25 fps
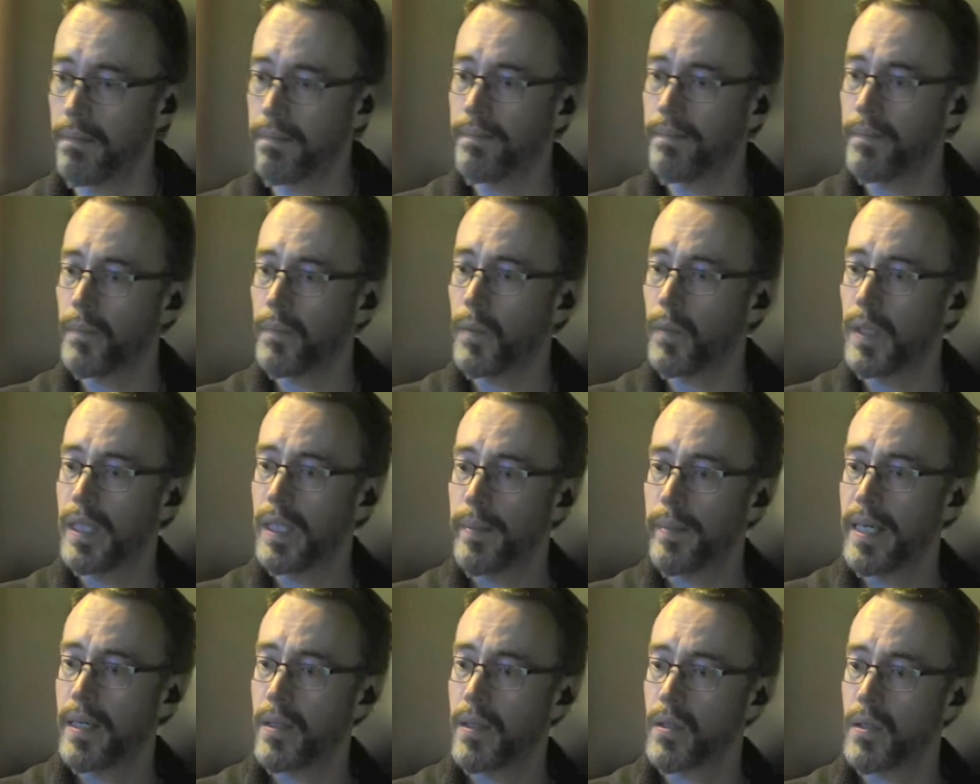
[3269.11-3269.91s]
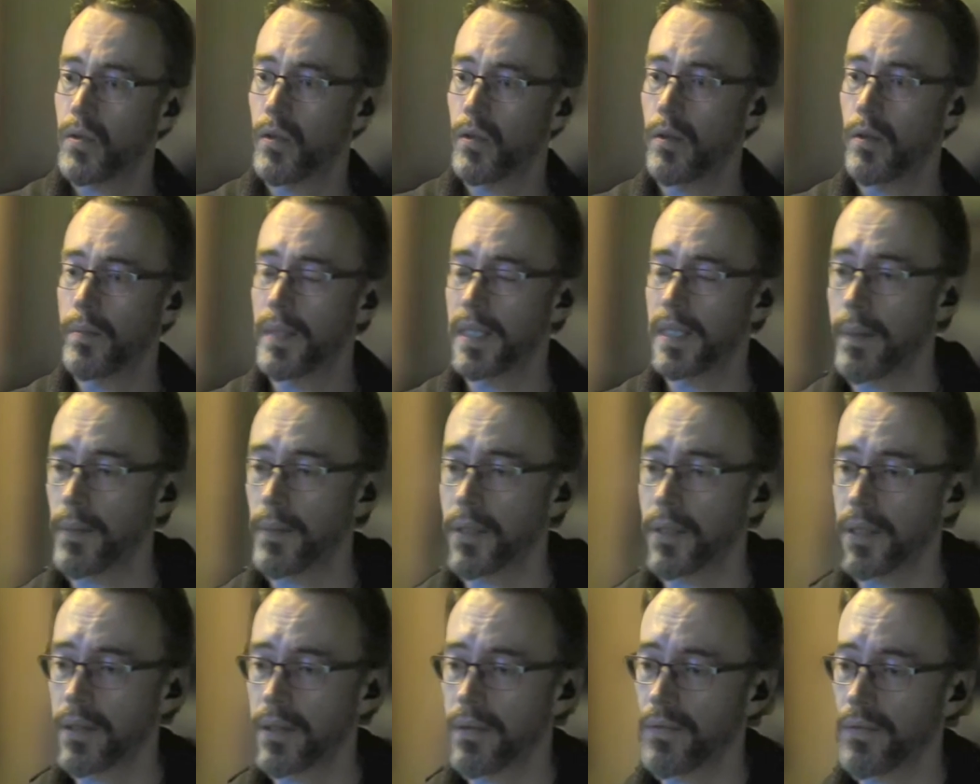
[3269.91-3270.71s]
Will there be an installment
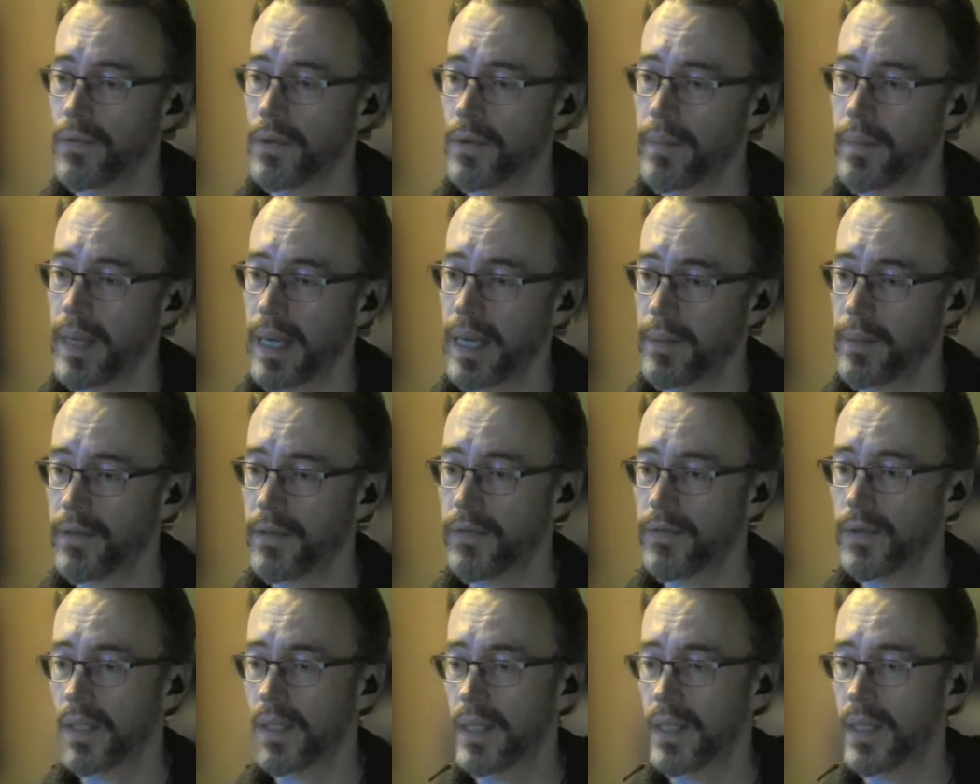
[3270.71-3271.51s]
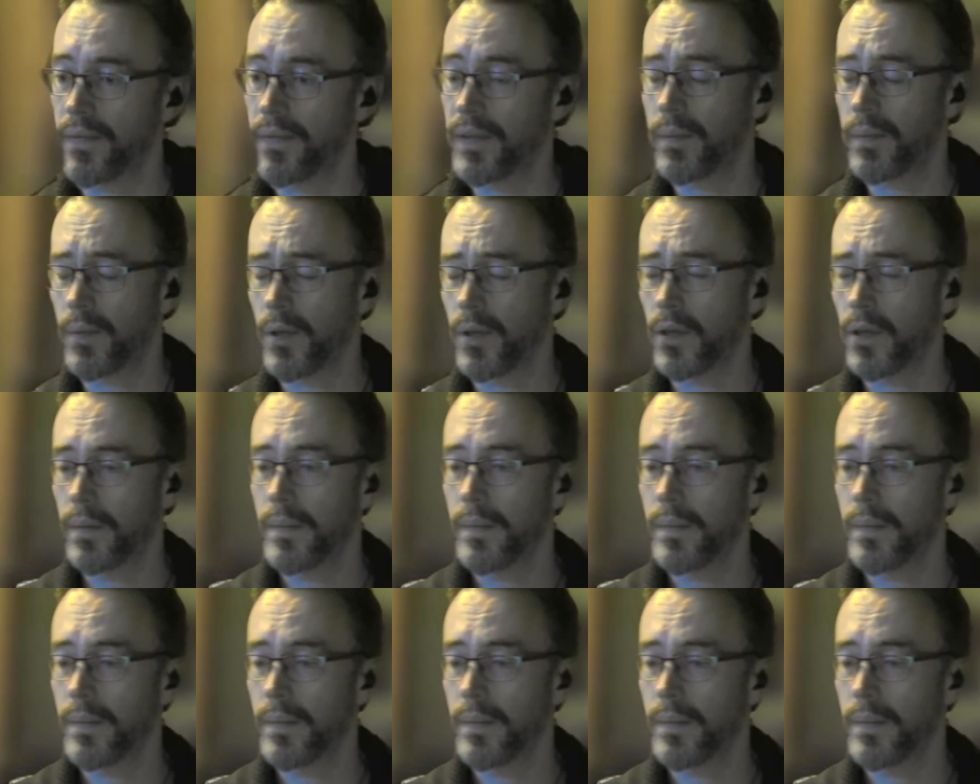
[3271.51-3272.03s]
option for payment for this typical program?